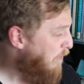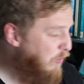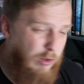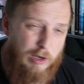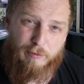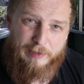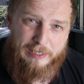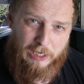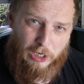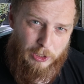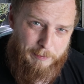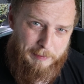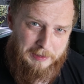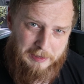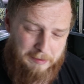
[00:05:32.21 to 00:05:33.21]
if you are
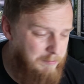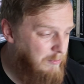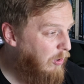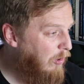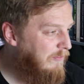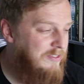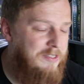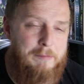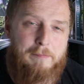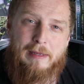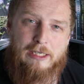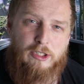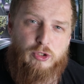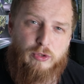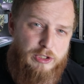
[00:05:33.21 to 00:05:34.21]
rehoming them, obviously
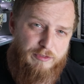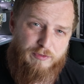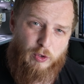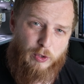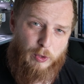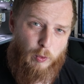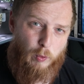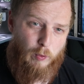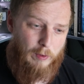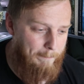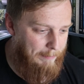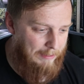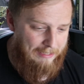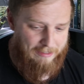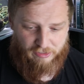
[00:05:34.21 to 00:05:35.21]
make sure you've got it all
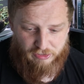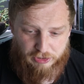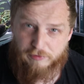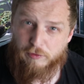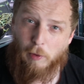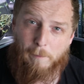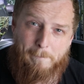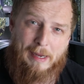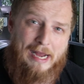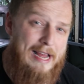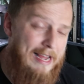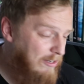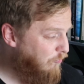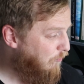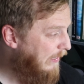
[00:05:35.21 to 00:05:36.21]
in place. So you've got
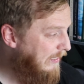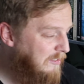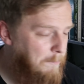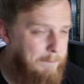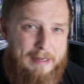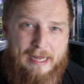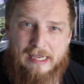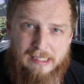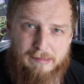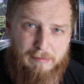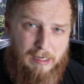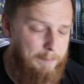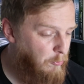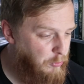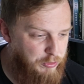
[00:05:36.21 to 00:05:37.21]
bags ready to bag them
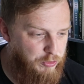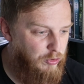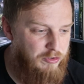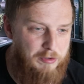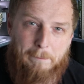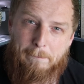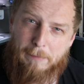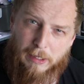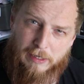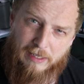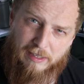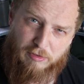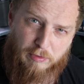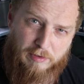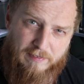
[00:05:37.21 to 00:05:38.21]
up, or you've got some
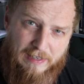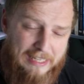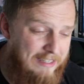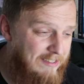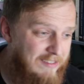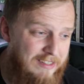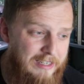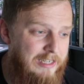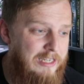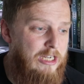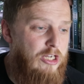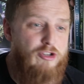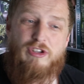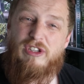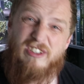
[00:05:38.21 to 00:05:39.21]
buckets with lids,
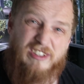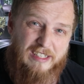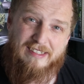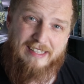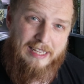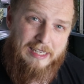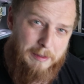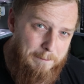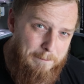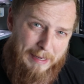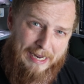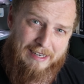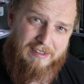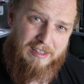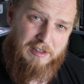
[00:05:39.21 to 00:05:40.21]
so you can take them
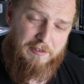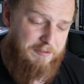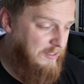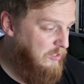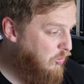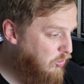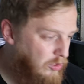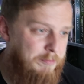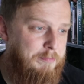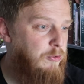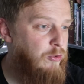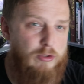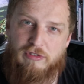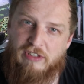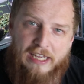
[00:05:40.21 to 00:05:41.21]
back to the fish shop
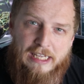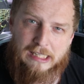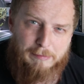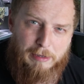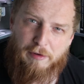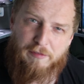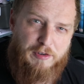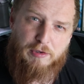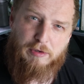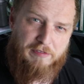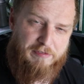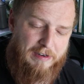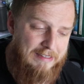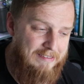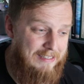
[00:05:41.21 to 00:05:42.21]
or take them over to a
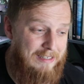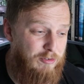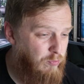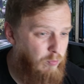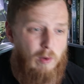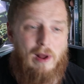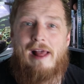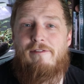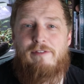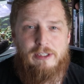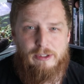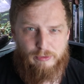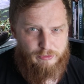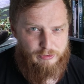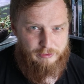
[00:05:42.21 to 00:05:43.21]
friend's house, whatever
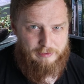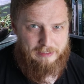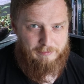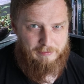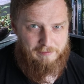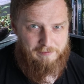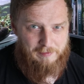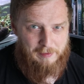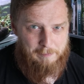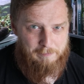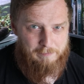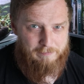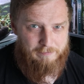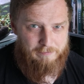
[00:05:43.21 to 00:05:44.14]
you're doing with them.